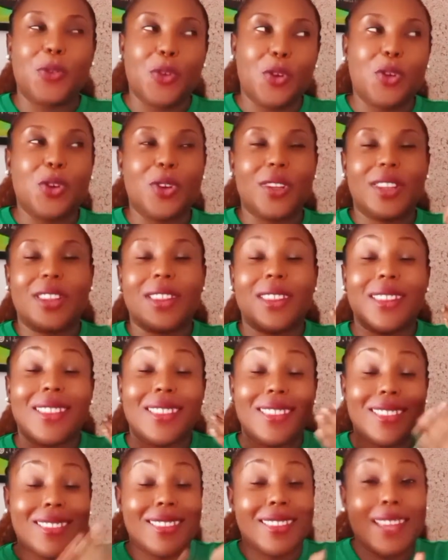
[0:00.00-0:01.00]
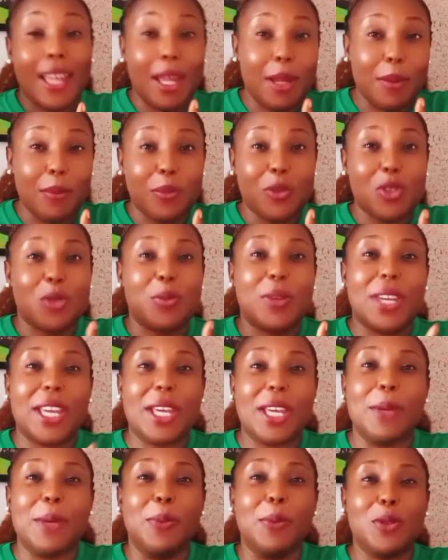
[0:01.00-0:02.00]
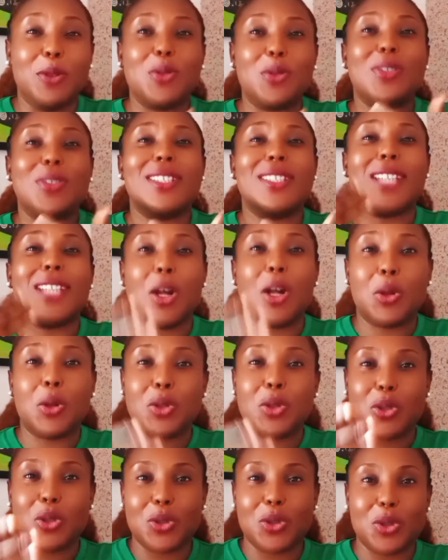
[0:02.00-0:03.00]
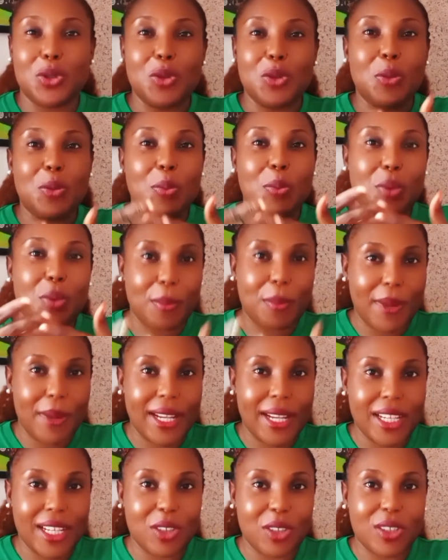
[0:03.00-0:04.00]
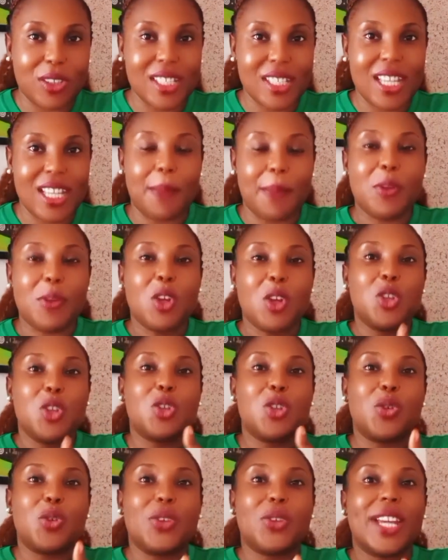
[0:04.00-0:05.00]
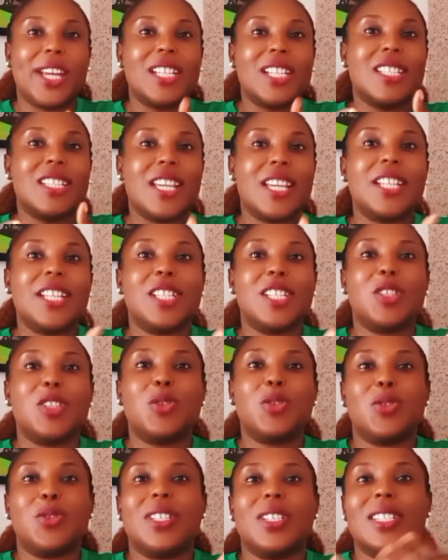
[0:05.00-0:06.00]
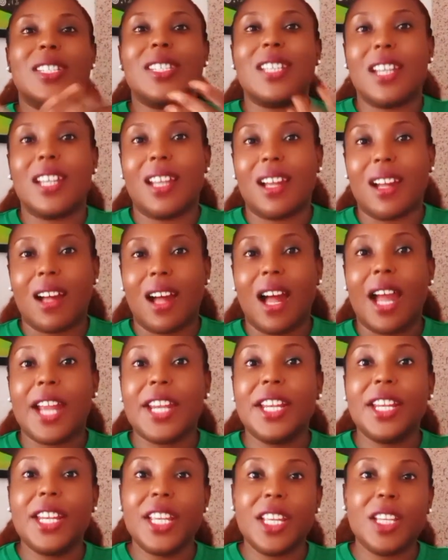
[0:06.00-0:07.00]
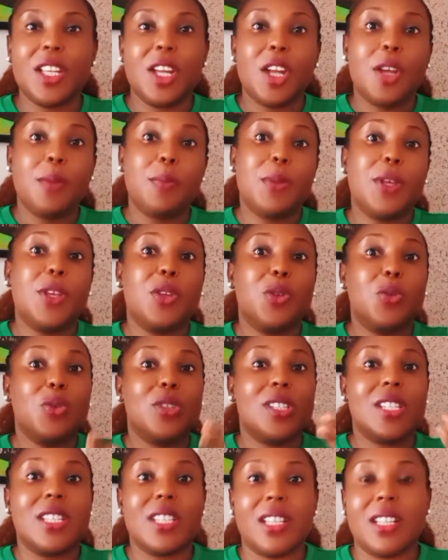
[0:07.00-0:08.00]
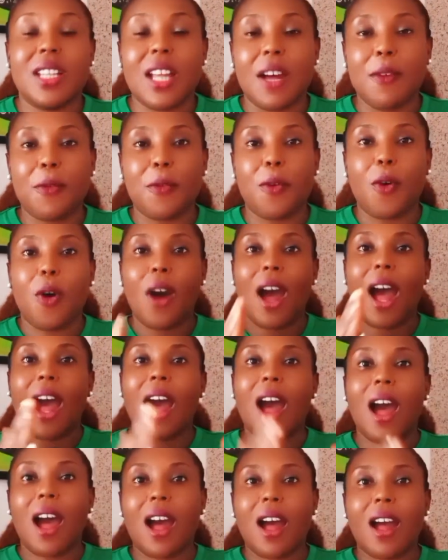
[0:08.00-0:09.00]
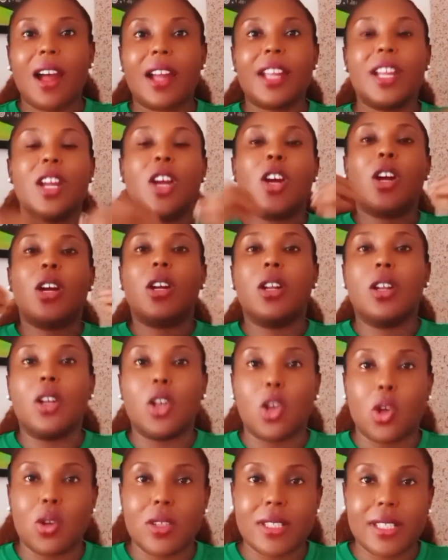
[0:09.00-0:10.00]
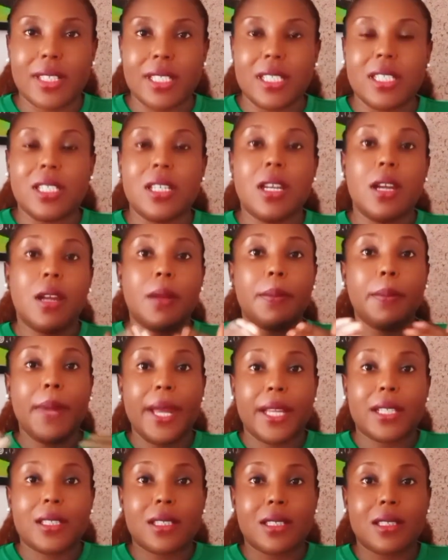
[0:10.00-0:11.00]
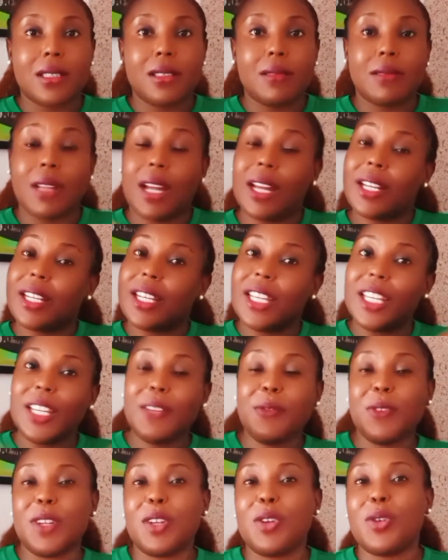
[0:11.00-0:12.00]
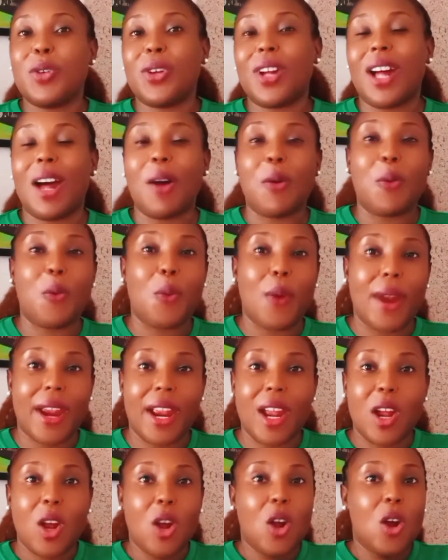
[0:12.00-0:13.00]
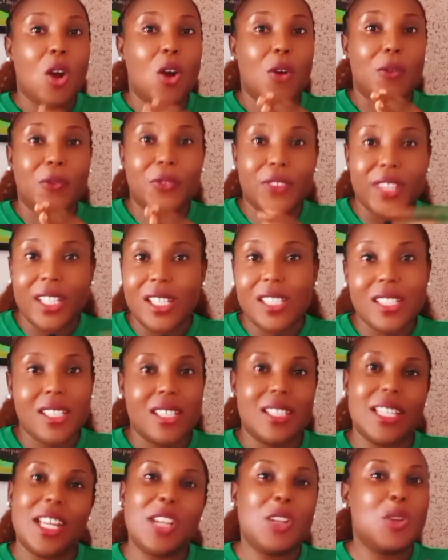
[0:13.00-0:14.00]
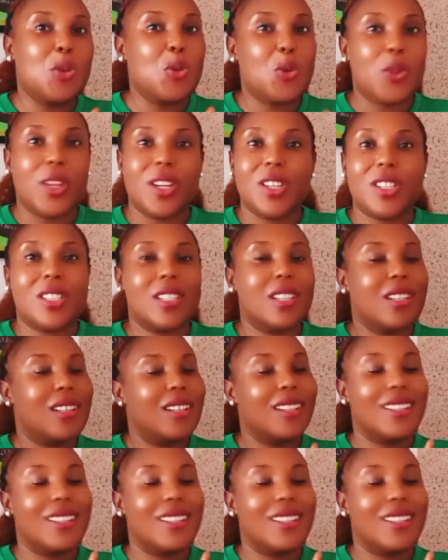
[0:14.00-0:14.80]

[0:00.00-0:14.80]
for them to be able to sell to you properly, you understand. So you can say this to the seller: I need PU thickener for high glossy paint, and if they're not aware of this, they know that